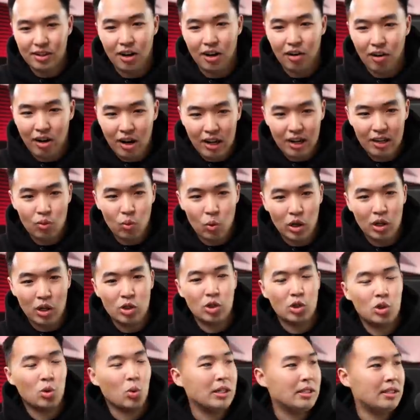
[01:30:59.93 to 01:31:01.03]
All right,
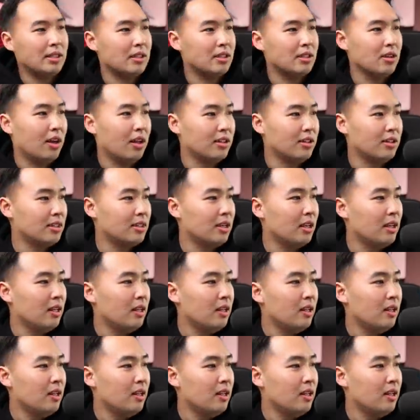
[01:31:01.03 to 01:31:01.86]
$126.